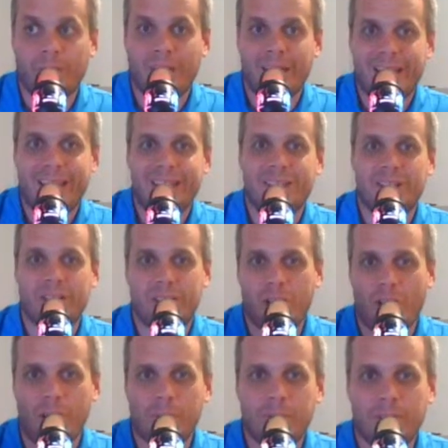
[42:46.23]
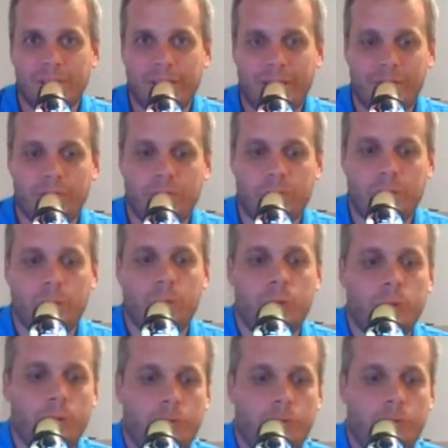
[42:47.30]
he's adopting that view